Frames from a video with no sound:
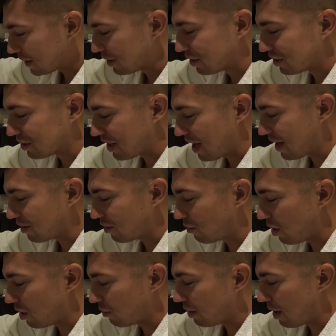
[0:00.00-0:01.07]
just can't go
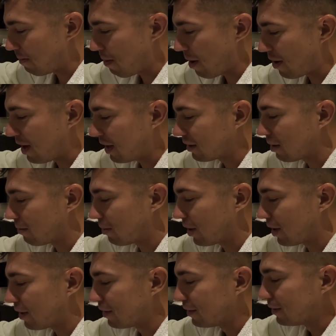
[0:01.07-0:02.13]
wrong with that paratha
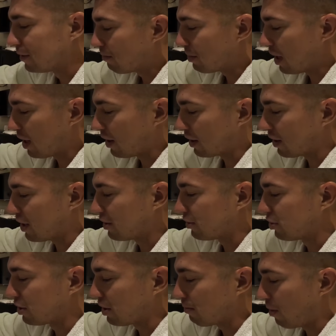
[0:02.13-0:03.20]
bread. But yeah, like the
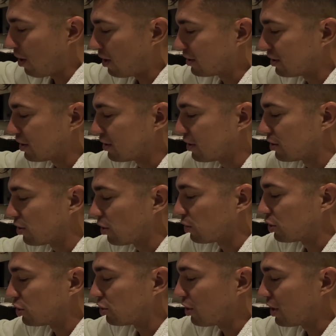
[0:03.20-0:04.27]
interesting part is since it's so
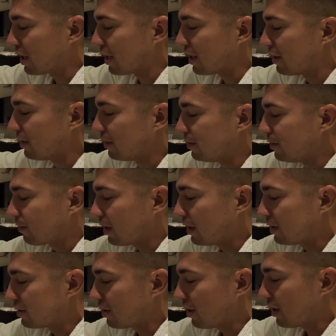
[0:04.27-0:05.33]
stringy,
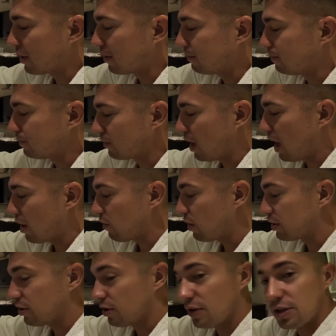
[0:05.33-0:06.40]
it's like, how do I
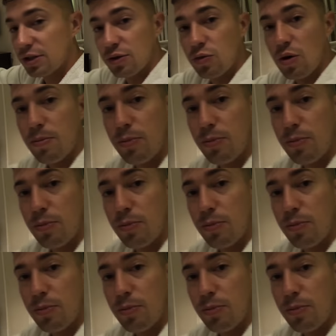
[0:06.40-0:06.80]
turn this into